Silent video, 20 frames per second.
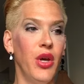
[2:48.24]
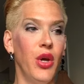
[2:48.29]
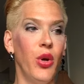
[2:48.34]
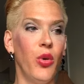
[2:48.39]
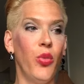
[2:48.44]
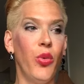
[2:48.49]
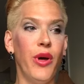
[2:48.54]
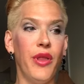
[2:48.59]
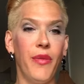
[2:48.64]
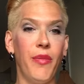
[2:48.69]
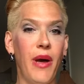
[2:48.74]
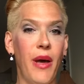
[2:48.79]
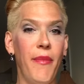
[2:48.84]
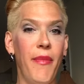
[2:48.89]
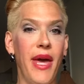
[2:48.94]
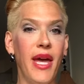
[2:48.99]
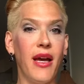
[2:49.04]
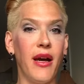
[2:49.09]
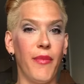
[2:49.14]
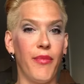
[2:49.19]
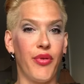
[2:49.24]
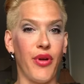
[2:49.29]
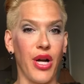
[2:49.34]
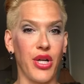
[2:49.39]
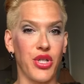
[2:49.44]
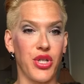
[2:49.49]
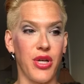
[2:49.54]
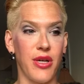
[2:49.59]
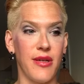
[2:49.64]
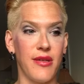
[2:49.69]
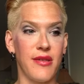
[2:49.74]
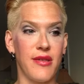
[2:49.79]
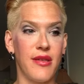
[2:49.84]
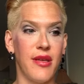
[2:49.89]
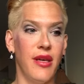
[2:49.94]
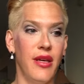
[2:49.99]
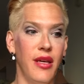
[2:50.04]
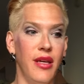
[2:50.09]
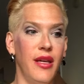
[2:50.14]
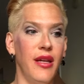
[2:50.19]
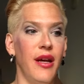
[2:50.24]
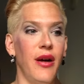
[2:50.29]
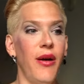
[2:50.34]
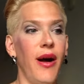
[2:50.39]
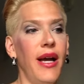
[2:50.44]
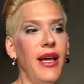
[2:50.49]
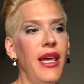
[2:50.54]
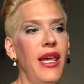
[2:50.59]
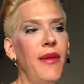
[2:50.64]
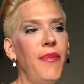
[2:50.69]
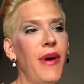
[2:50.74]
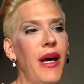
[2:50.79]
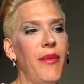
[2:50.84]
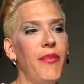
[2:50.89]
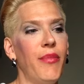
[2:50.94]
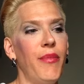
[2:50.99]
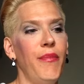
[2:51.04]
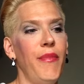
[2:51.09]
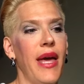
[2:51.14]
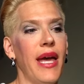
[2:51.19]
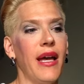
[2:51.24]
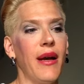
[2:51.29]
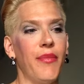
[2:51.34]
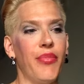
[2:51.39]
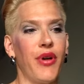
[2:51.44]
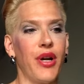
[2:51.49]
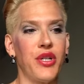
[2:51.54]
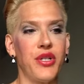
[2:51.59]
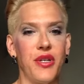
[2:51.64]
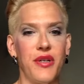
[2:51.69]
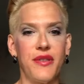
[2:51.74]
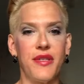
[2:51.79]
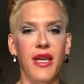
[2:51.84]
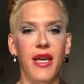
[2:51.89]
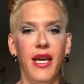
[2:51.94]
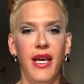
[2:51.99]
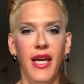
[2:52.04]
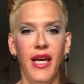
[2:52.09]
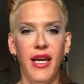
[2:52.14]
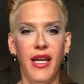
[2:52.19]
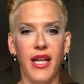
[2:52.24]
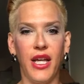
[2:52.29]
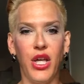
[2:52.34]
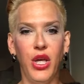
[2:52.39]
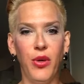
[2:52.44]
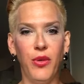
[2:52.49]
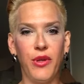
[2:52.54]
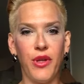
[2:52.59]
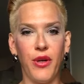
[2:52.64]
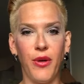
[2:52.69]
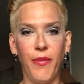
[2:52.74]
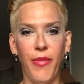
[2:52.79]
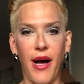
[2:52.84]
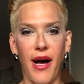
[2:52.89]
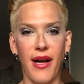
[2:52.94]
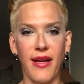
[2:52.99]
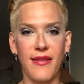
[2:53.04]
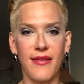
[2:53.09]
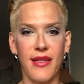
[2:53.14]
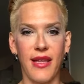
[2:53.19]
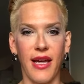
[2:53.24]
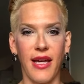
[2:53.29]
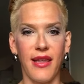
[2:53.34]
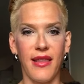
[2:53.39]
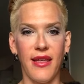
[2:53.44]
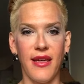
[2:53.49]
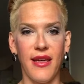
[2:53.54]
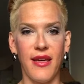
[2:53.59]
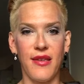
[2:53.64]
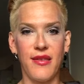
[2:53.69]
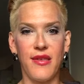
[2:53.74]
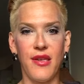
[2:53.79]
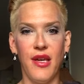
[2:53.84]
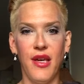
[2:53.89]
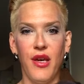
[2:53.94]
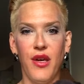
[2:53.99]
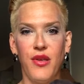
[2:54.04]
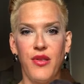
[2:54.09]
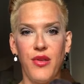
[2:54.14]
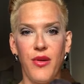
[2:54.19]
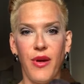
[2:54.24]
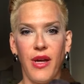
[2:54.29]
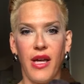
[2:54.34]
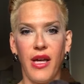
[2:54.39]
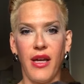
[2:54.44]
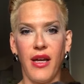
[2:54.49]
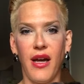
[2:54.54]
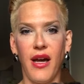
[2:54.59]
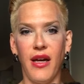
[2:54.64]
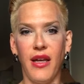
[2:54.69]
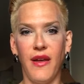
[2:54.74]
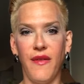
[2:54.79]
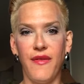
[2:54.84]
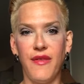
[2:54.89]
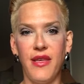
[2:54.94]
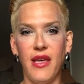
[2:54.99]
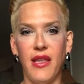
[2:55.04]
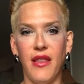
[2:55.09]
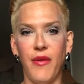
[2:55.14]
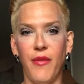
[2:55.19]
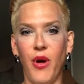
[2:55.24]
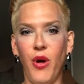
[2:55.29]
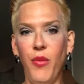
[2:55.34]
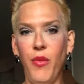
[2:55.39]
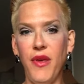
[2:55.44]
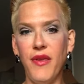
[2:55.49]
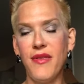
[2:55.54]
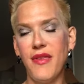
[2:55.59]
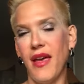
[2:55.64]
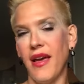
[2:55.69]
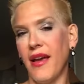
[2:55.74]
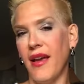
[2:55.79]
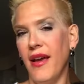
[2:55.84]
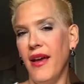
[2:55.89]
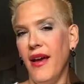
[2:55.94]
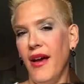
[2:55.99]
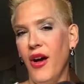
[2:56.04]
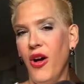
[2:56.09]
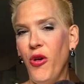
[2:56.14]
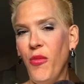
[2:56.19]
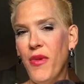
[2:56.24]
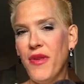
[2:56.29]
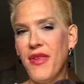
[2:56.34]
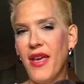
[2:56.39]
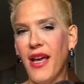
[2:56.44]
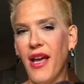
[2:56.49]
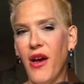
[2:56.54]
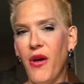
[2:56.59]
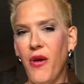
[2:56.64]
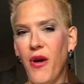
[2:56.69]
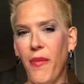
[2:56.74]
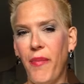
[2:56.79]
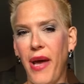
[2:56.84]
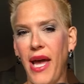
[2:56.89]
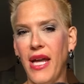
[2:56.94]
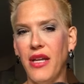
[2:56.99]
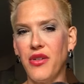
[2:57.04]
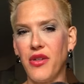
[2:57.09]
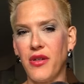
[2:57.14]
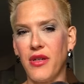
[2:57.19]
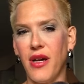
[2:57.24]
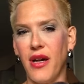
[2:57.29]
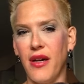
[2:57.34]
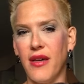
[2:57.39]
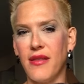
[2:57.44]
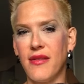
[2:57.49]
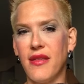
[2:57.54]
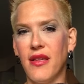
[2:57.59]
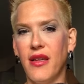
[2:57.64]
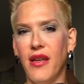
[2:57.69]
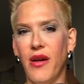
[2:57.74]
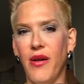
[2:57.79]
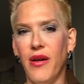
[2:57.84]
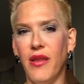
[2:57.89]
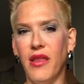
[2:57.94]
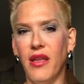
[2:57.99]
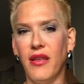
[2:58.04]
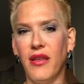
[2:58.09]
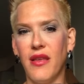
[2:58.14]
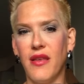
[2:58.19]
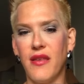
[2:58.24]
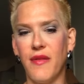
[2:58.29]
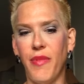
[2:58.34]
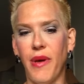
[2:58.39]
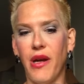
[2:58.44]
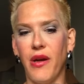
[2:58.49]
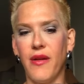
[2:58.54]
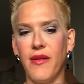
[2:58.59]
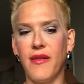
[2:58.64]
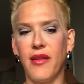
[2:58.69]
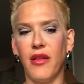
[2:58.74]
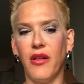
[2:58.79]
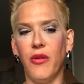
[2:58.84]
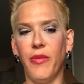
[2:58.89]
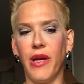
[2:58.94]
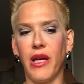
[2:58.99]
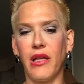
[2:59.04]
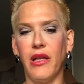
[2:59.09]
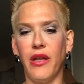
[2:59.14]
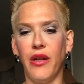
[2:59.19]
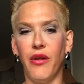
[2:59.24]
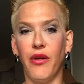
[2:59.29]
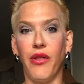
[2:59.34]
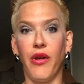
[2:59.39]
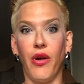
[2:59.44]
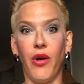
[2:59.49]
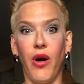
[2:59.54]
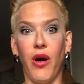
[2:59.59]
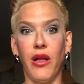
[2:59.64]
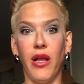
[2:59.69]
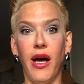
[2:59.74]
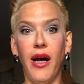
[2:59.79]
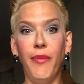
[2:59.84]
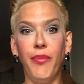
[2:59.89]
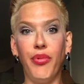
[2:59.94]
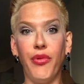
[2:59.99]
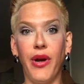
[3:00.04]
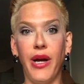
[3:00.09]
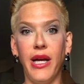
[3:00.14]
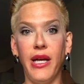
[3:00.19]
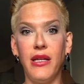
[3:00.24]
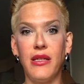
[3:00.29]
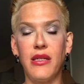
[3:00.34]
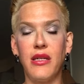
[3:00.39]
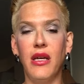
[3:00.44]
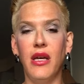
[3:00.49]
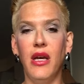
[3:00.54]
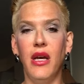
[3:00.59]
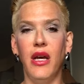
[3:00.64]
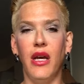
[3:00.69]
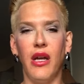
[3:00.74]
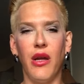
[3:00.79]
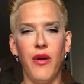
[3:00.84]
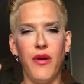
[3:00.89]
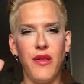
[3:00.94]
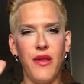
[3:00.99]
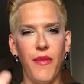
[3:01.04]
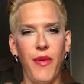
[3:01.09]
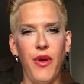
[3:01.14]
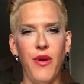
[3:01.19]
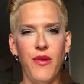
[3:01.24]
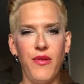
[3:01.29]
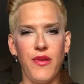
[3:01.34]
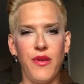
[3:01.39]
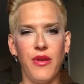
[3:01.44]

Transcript: with my makeup brushes, I keep my makeup brushes in a cute little box like this, so I can kind of see them, almost like how a painter does. I think this is better. It's a little bit cleaner. They're all upright, as opposed